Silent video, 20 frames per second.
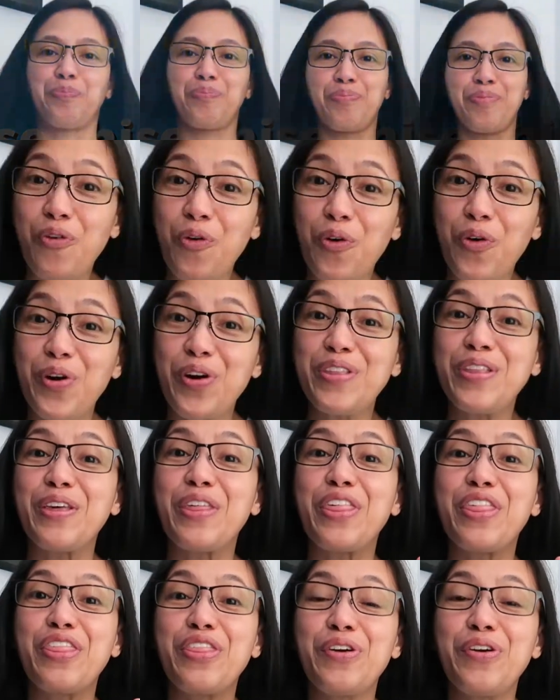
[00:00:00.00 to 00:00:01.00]
For the
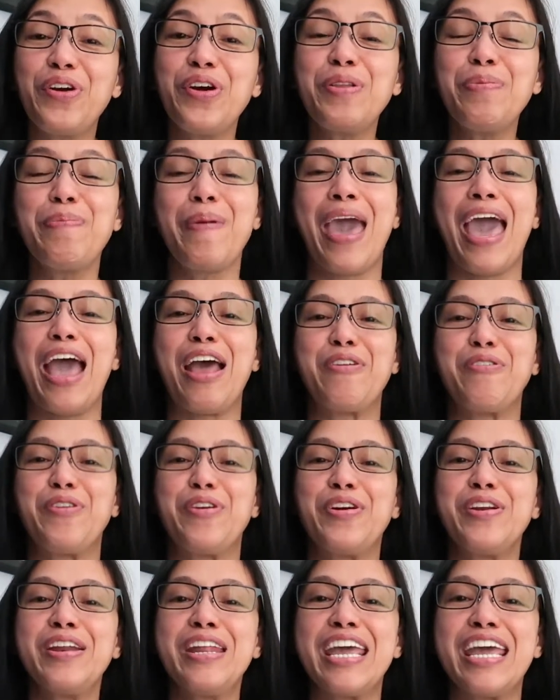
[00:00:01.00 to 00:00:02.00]
third
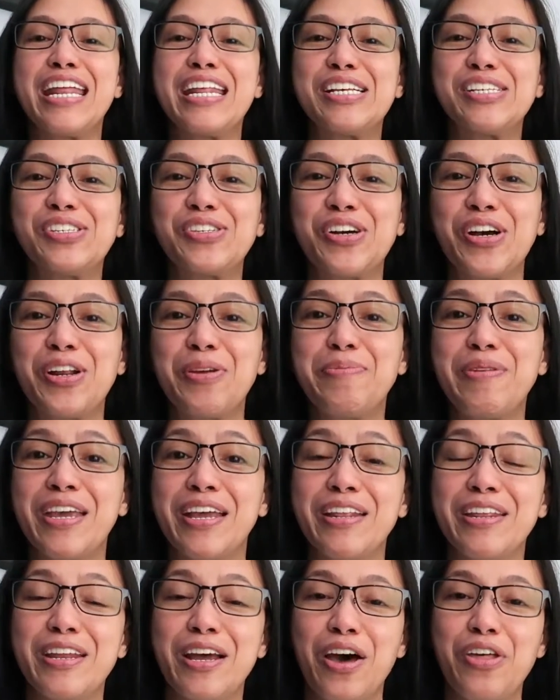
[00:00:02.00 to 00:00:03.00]
pattern, it is going to be
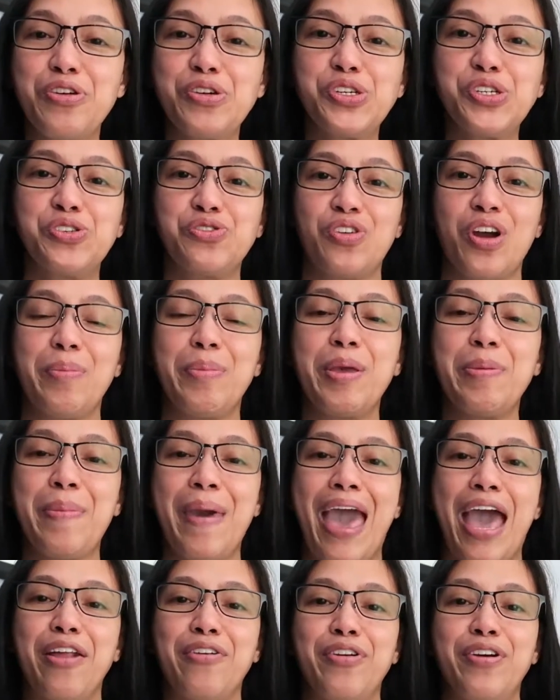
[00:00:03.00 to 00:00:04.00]
another strumming
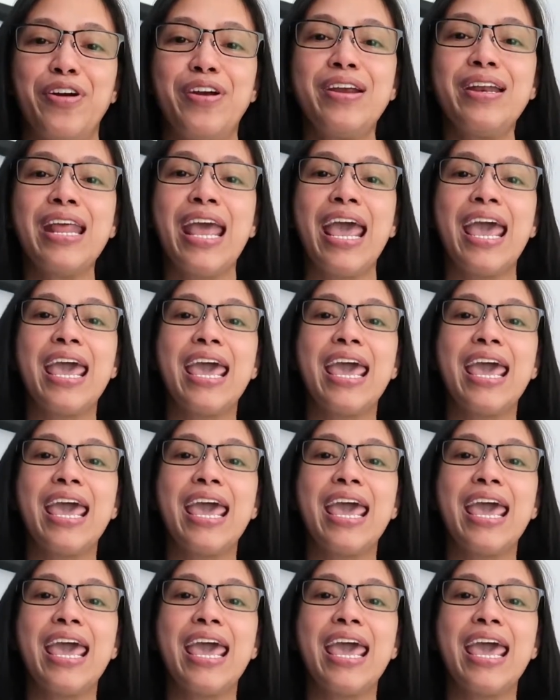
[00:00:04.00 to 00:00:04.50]
pattern.